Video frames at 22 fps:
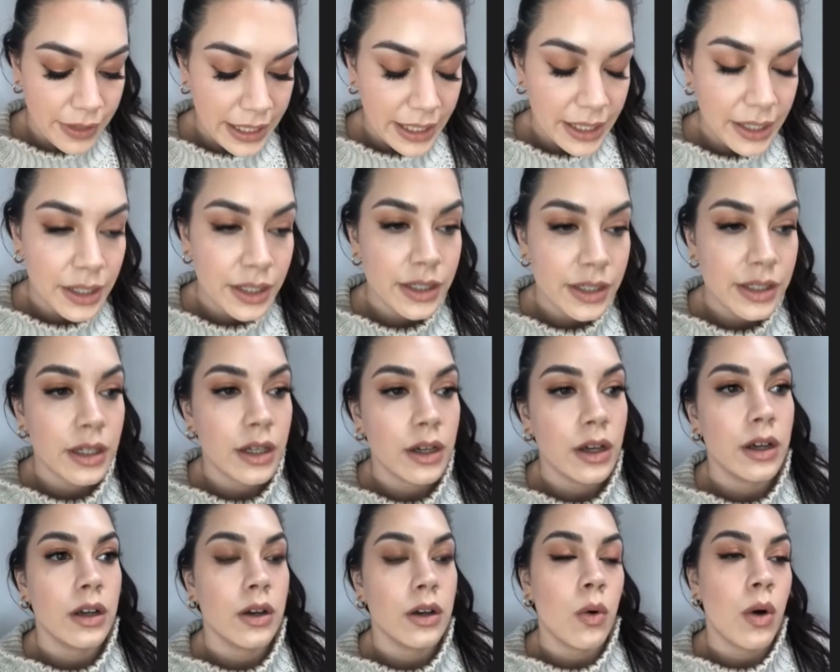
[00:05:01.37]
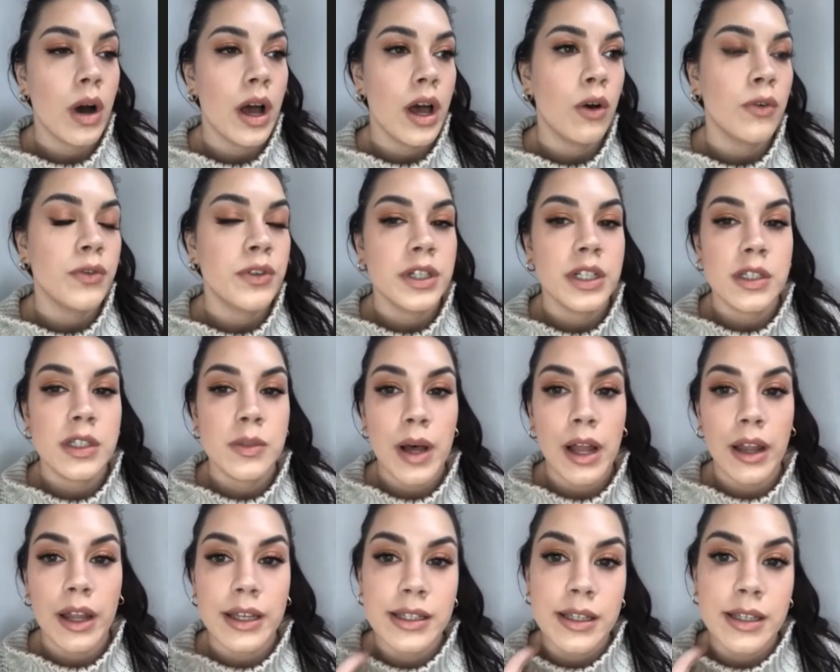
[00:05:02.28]
Because quite often as
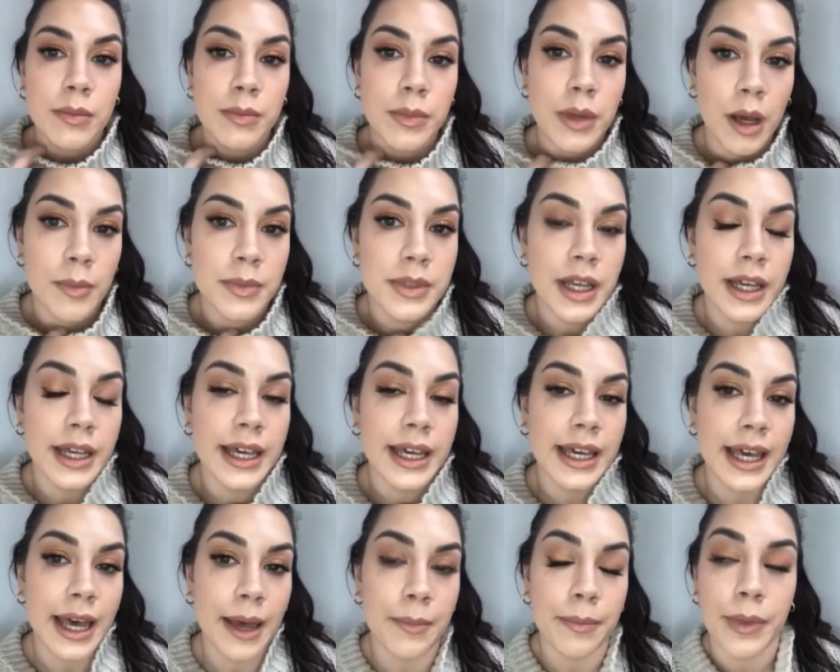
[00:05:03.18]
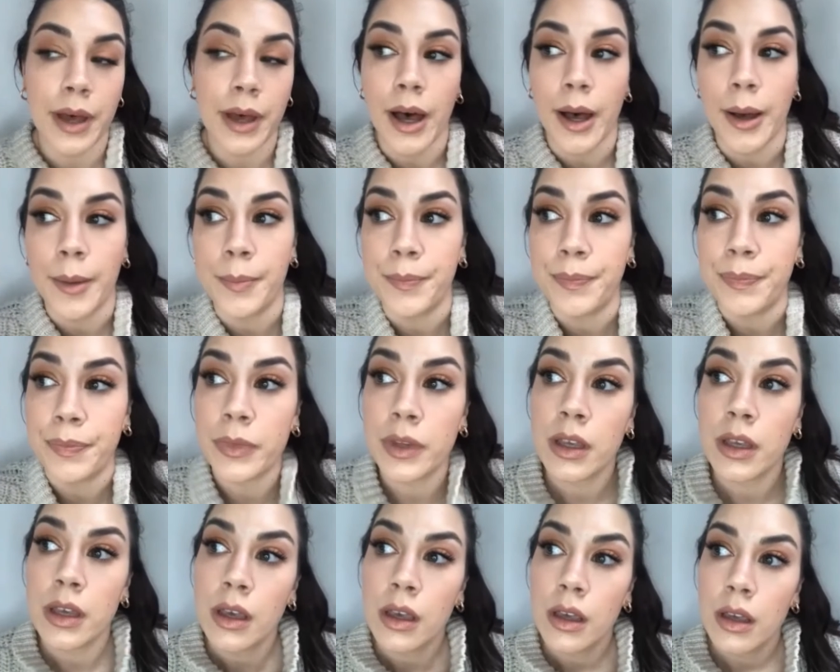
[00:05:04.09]
well, like sometimes I can get
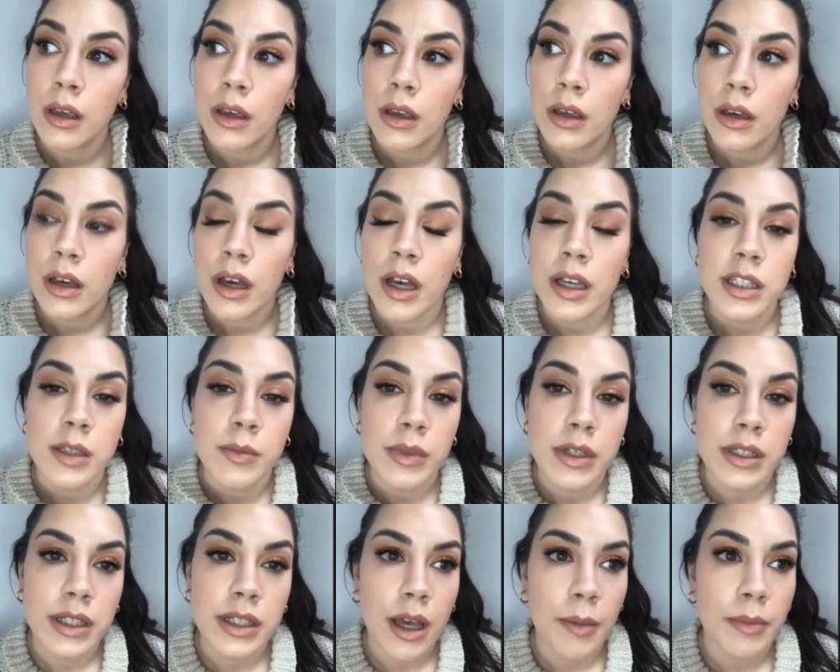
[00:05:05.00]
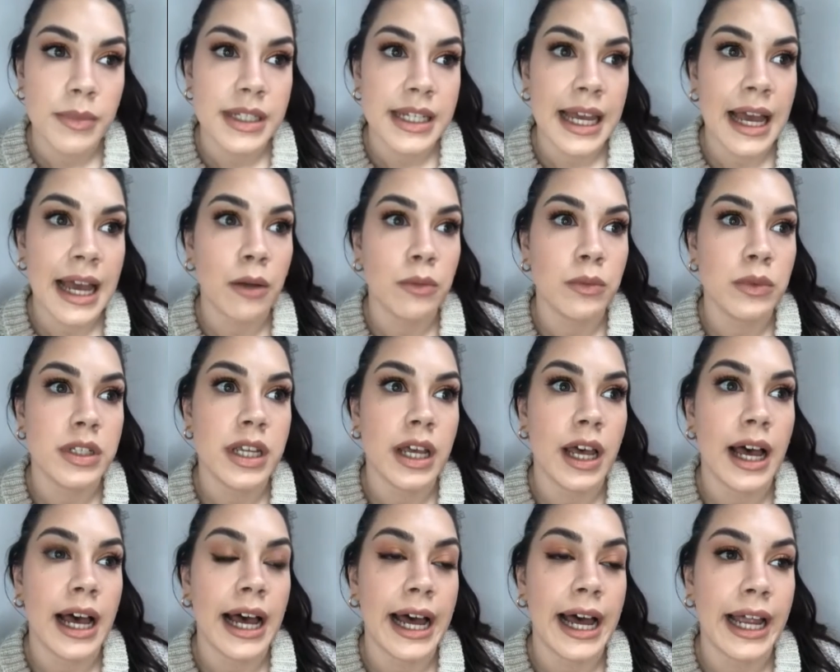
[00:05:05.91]
customers come to
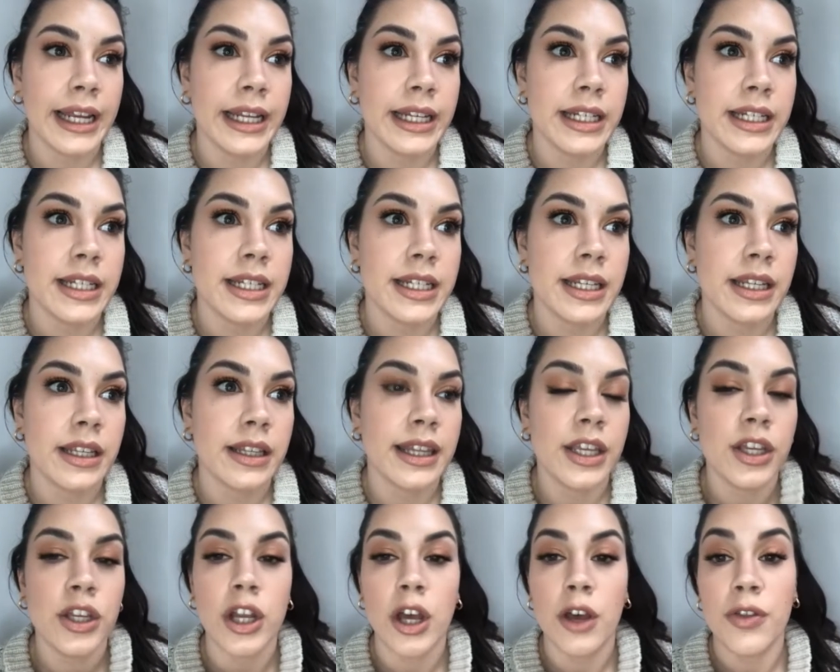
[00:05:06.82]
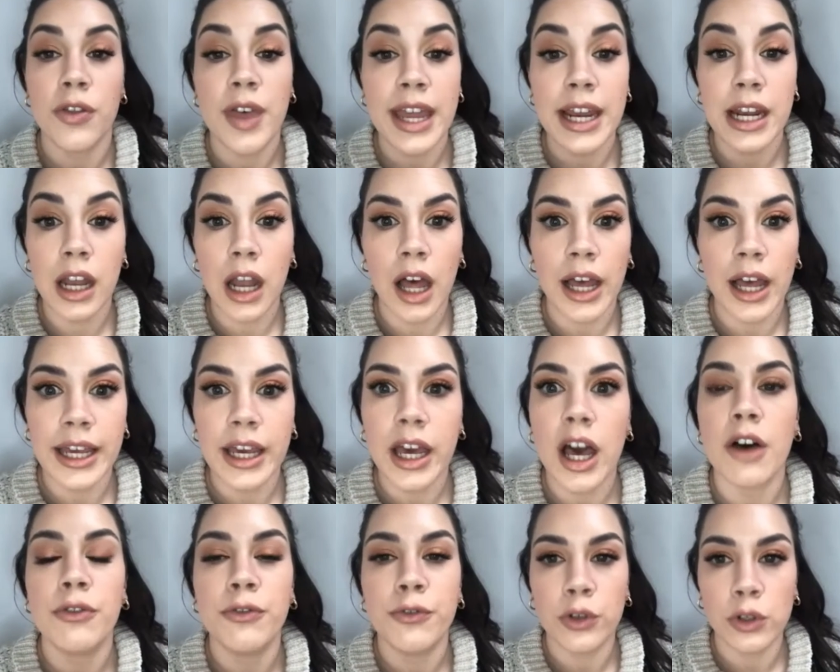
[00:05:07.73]
counter and they like
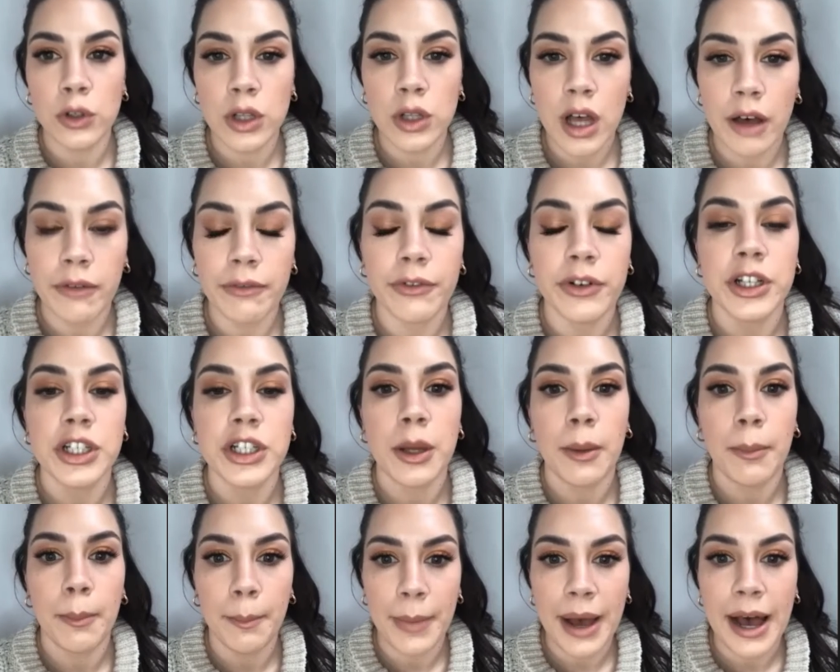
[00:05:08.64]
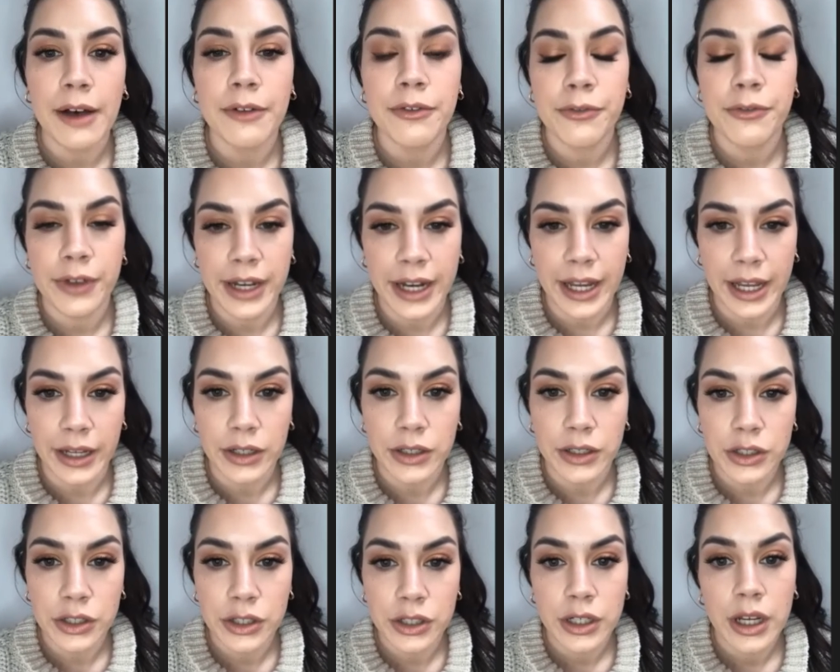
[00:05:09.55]
a full coverage matte
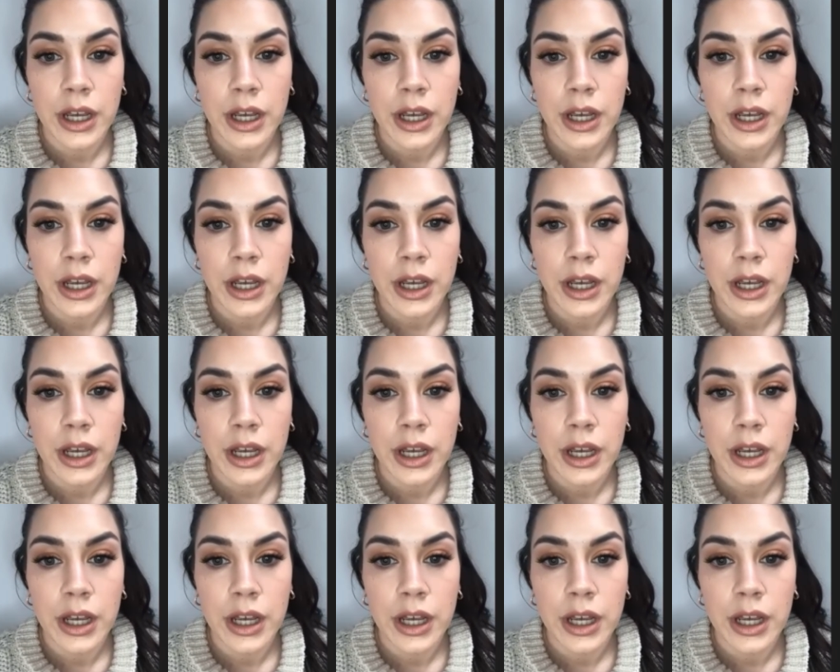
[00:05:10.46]
finish,